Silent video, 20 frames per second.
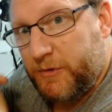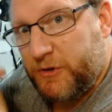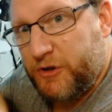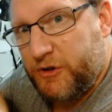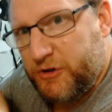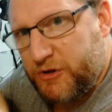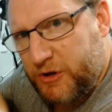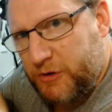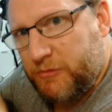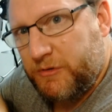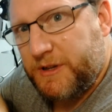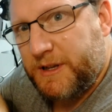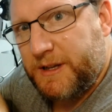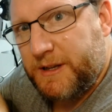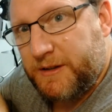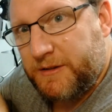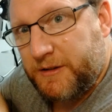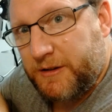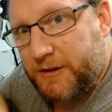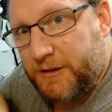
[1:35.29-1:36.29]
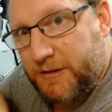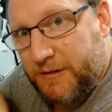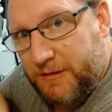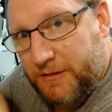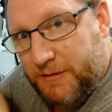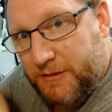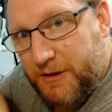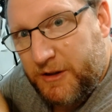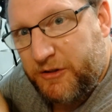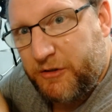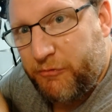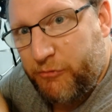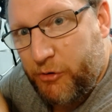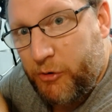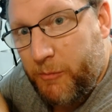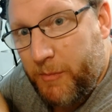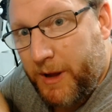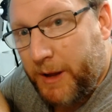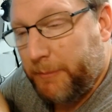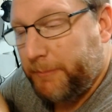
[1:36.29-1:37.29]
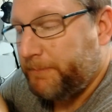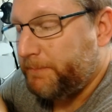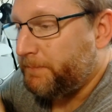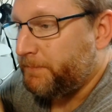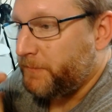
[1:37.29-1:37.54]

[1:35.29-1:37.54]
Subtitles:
Just use it as a route map.